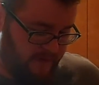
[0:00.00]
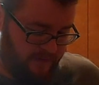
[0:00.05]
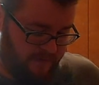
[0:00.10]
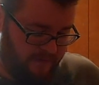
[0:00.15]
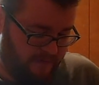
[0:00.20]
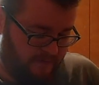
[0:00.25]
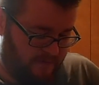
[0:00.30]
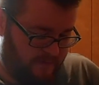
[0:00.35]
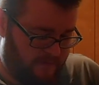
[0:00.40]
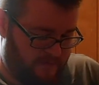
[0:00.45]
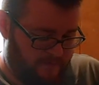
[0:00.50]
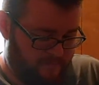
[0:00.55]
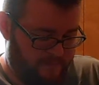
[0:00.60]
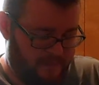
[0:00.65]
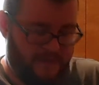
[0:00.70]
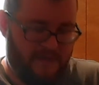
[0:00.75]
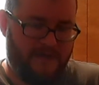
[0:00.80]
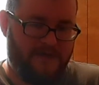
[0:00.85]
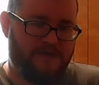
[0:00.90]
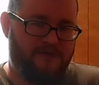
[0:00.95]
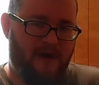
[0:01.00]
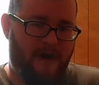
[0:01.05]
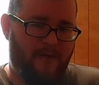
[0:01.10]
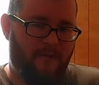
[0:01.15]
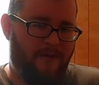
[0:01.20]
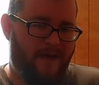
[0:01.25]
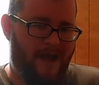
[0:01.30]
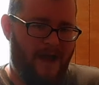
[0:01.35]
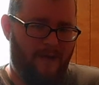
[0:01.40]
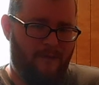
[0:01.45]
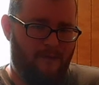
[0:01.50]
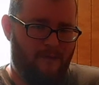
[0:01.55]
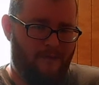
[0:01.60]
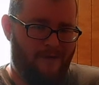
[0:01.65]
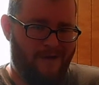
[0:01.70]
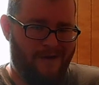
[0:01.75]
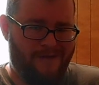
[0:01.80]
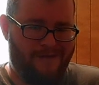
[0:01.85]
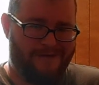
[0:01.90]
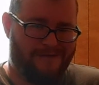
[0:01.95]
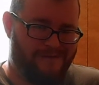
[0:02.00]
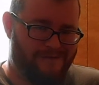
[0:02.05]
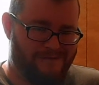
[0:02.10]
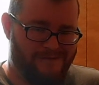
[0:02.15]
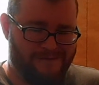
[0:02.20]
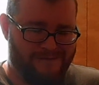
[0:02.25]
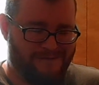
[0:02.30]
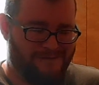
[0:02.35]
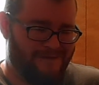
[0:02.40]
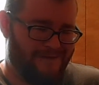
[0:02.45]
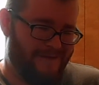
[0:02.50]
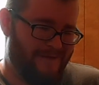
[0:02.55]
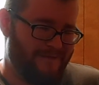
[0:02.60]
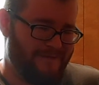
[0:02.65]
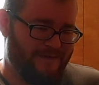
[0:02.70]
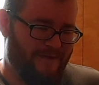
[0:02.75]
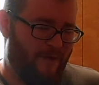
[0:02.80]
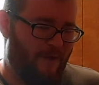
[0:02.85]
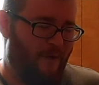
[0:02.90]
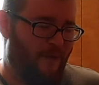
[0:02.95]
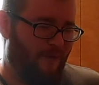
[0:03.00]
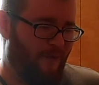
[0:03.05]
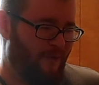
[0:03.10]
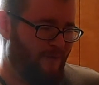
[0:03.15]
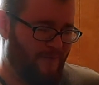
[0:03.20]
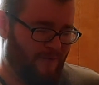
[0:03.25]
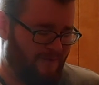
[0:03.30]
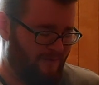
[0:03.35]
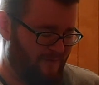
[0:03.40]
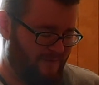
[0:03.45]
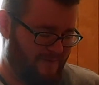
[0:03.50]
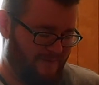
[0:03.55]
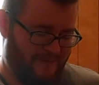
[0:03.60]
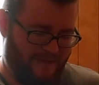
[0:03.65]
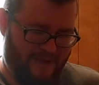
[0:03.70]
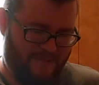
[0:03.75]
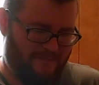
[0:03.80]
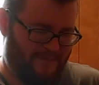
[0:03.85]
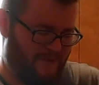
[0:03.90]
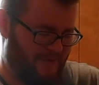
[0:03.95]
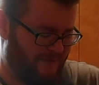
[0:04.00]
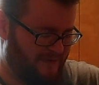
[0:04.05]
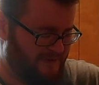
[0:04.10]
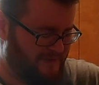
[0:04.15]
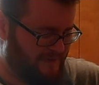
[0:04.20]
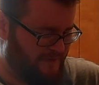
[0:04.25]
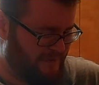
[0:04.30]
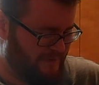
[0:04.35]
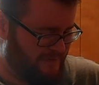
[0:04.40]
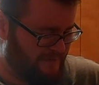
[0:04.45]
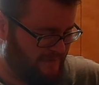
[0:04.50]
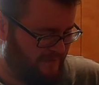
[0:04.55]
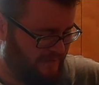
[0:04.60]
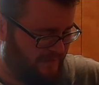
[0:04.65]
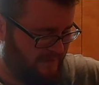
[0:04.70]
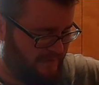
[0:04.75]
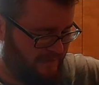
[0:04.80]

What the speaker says: to penetrate what I want. That's horrible. Apologize.